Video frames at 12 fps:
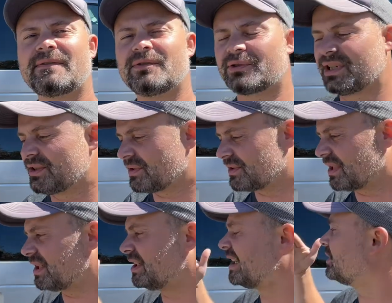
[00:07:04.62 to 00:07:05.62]
you're interested
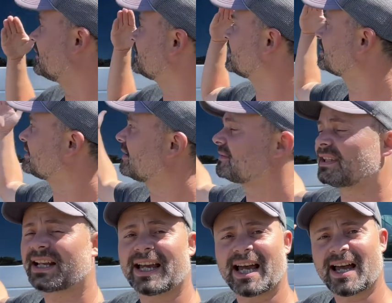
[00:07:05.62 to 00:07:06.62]
in any of the stuff
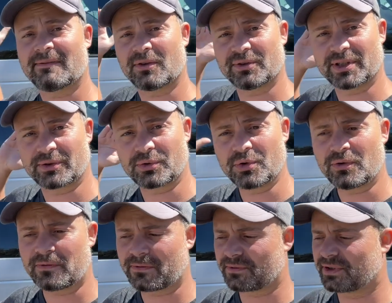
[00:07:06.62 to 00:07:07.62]
that I have on the
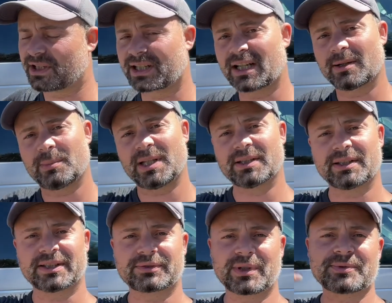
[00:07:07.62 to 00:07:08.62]
roof, they're gonna be in the
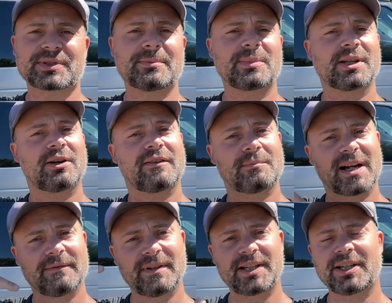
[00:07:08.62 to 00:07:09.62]
description below of
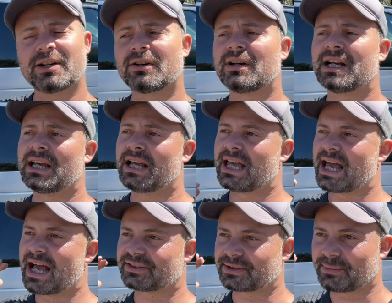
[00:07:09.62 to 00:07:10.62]
my video.
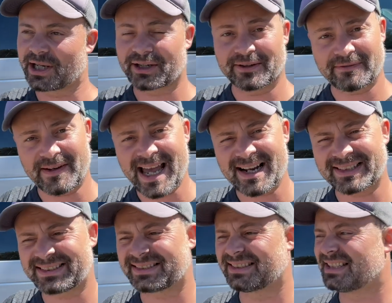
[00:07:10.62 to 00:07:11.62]
As a matter of
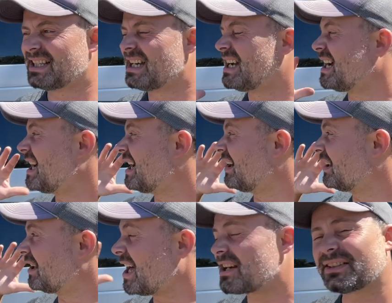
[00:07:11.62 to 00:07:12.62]
fact, a
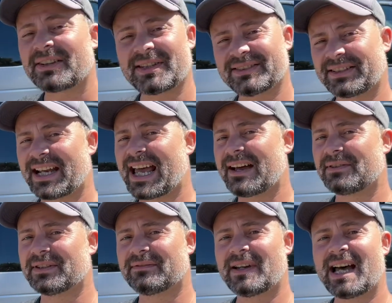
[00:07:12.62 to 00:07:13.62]
lot of the things that I have
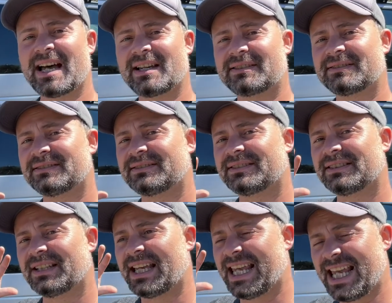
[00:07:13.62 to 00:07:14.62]
in the van
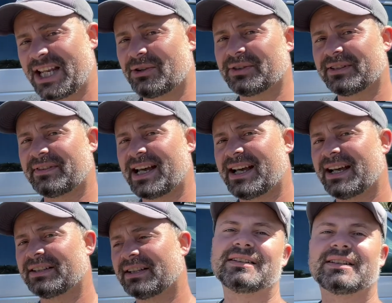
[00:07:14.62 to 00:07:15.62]
and on the
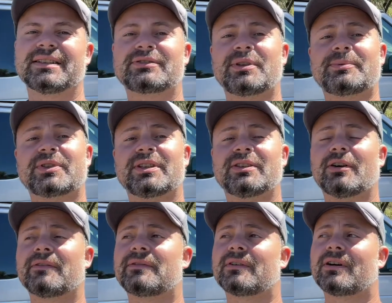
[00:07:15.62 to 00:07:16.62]
van are in the description
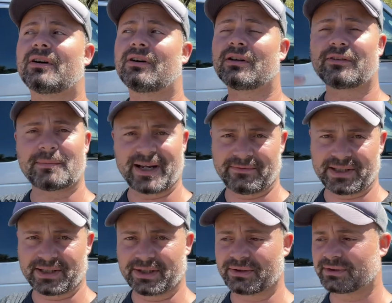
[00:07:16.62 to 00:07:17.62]
of all of my
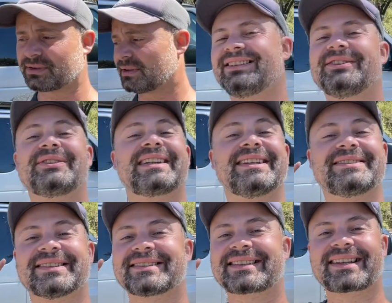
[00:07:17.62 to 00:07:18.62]
videos. You can
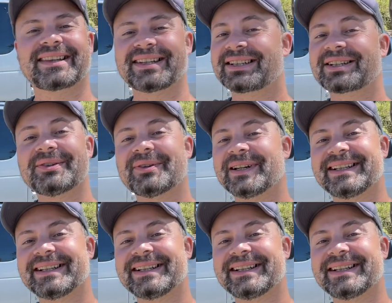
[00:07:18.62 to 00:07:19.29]
just click away.